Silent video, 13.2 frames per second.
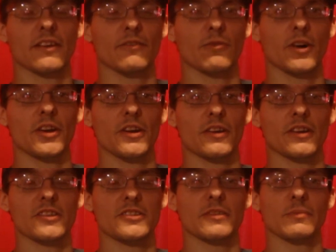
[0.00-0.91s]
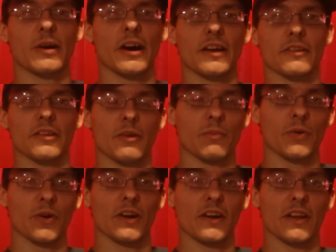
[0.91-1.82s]
what a good spot to
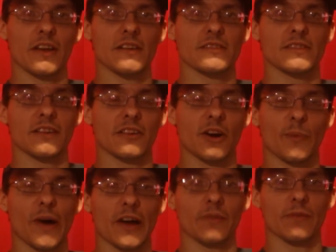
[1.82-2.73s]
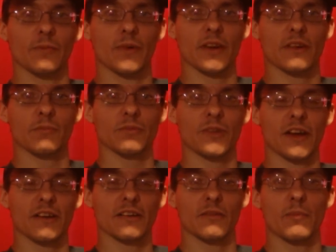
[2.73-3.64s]
put it is, that nobody will be
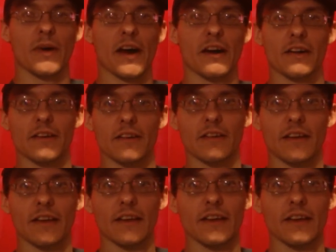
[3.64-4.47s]
complaining about it.